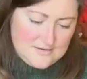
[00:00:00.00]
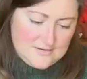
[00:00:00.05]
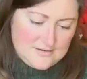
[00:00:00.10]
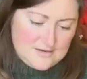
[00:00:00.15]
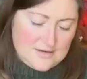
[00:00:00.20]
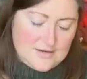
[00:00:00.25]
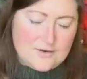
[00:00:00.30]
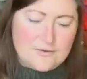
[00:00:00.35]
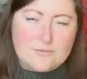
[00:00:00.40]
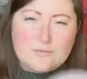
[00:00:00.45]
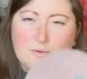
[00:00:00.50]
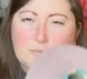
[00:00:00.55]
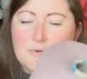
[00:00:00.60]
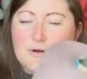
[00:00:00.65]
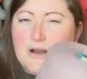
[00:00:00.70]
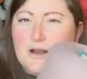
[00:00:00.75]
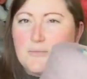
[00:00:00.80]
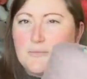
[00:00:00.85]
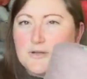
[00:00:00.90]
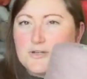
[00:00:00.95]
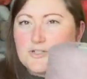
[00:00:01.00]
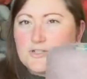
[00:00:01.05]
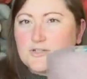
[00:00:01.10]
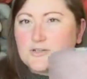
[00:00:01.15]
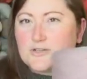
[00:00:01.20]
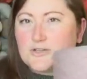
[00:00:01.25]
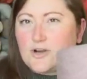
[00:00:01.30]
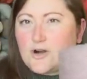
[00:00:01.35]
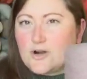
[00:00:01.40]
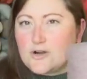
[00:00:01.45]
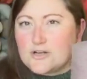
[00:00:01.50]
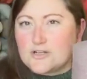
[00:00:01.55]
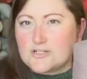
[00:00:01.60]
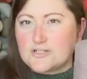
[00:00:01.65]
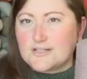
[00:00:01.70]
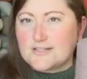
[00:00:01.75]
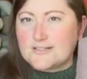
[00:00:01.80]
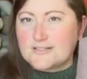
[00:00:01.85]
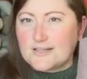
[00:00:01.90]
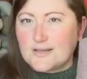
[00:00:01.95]
I don't remember how much yardage.
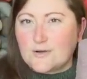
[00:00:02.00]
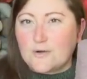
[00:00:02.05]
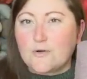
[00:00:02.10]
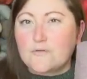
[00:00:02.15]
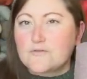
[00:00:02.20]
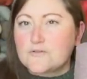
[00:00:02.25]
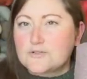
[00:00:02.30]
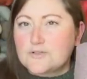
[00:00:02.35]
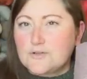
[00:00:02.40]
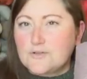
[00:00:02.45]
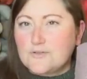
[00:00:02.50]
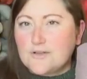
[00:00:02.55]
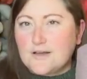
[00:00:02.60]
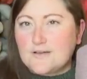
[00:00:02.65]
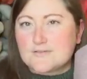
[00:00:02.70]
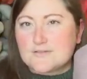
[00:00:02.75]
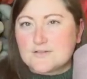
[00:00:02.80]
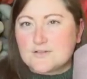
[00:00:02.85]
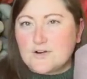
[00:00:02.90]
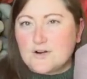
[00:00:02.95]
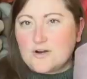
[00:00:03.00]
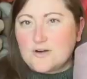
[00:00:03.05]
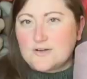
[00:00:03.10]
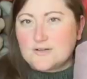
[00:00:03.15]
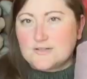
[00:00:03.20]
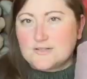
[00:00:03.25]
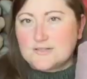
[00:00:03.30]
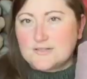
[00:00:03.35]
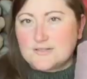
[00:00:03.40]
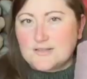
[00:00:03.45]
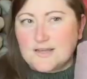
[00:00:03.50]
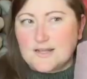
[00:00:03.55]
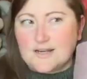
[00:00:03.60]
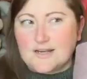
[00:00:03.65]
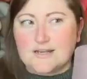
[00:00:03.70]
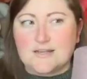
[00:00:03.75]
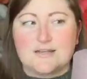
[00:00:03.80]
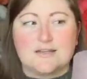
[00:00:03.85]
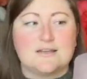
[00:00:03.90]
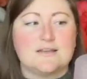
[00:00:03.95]
It's like over 2,000 yards,
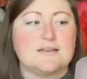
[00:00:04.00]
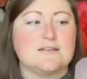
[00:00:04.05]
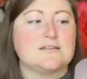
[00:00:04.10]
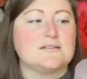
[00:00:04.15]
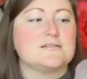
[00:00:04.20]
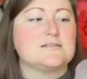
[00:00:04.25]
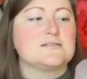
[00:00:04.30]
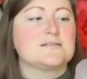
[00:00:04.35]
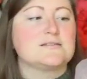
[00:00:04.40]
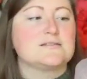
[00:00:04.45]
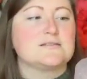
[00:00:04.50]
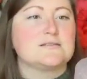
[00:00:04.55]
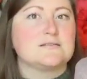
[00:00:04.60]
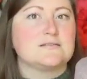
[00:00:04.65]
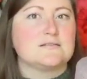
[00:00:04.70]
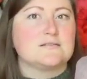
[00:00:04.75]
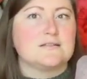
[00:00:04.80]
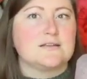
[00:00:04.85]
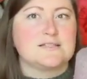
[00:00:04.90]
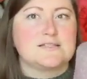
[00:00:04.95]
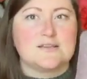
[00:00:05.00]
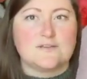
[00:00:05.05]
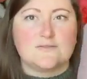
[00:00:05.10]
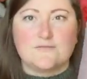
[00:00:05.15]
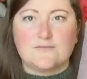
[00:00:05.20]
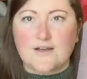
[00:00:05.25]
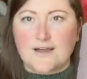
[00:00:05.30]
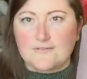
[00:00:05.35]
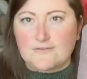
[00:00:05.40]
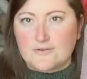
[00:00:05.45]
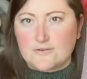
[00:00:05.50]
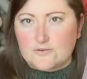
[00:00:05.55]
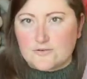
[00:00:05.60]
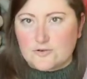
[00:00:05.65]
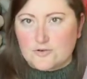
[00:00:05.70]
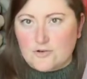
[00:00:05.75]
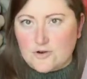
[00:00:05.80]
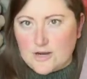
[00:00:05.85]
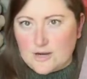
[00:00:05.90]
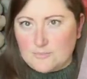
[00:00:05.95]
and it's a 500
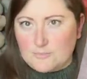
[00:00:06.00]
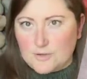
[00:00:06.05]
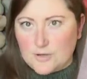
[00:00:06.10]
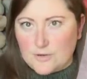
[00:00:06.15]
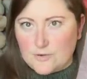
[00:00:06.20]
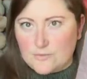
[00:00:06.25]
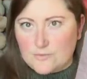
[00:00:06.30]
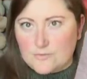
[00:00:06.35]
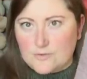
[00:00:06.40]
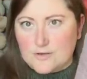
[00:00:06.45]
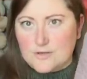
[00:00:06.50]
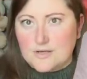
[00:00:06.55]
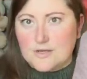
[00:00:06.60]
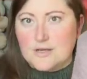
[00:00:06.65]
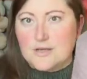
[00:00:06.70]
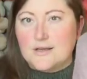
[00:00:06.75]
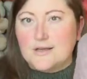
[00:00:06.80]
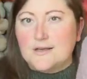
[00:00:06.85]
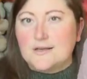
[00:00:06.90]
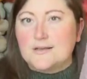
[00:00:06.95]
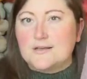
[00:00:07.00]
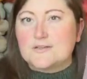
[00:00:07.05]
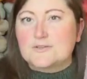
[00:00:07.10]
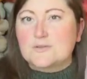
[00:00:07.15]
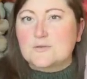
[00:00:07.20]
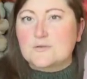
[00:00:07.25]
gram cone. So